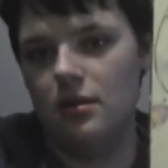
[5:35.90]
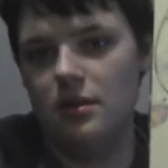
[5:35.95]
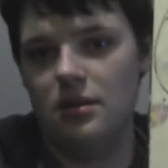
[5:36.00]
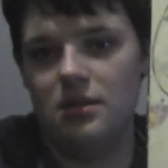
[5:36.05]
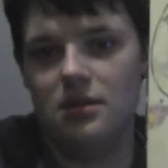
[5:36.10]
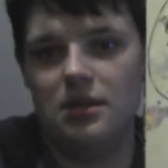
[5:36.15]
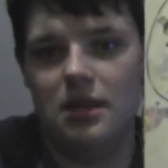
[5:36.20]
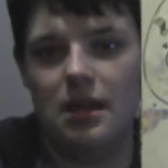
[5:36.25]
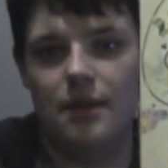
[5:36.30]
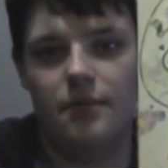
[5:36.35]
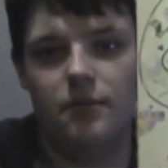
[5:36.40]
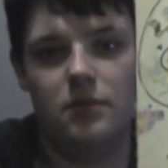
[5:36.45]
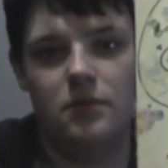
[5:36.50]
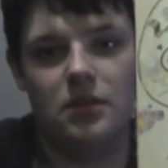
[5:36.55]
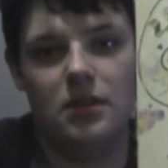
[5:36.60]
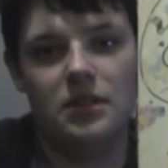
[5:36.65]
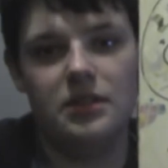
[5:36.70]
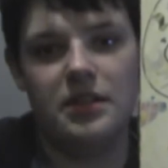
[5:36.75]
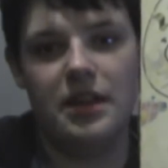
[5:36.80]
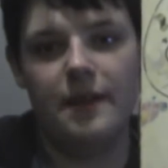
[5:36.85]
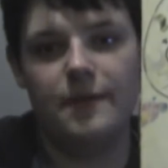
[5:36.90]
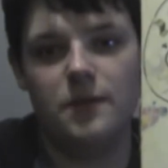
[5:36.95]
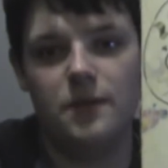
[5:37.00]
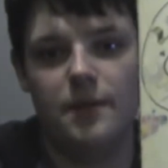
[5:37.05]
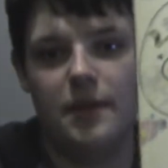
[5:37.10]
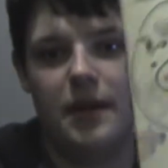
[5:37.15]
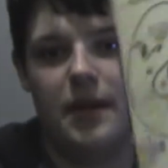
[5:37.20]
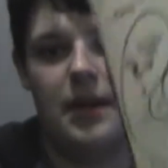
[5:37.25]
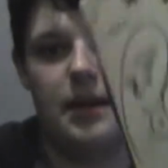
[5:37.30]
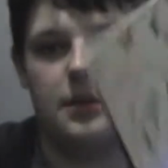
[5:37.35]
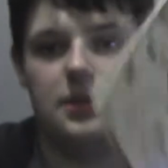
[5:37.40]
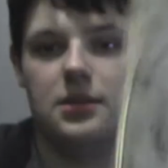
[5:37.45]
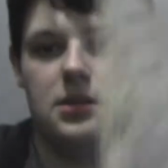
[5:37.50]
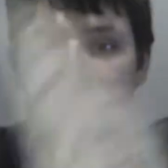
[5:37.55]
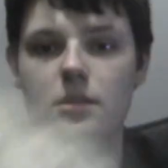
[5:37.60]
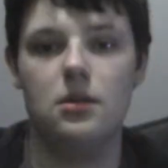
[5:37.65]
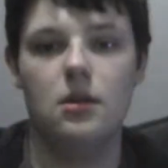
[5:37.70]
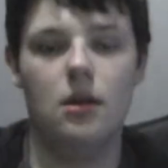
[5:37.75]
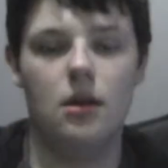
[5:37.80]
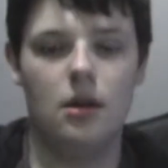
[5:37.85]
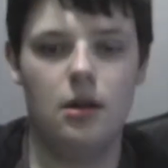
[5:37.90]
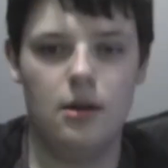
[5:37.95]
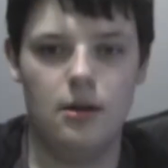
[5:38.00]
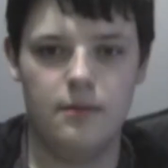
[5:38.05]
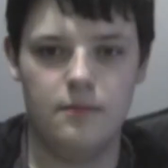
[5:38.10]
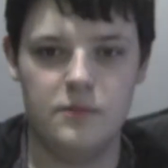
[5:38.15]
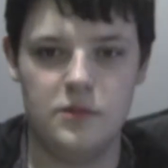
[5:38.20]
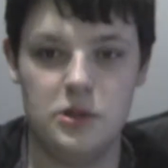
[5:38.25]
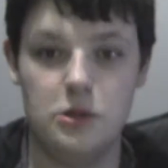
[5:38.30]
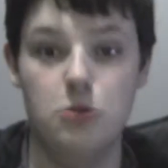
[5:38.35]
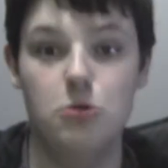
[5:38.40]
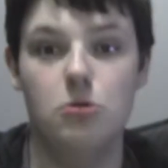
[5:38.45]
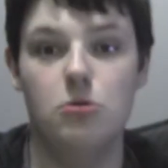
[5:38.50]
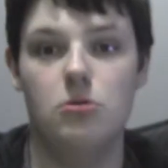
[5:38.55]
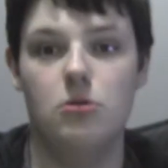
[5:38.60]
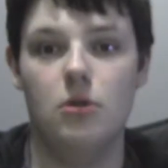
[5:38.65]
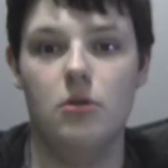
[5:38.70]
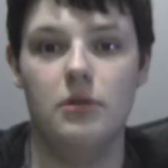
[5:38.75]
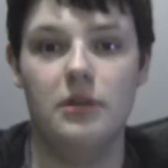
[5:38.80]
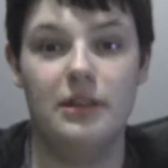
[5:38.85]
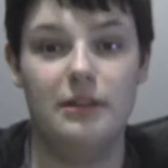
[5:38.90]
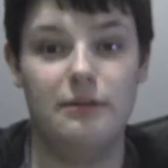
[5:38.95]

this album does have some hits. Only two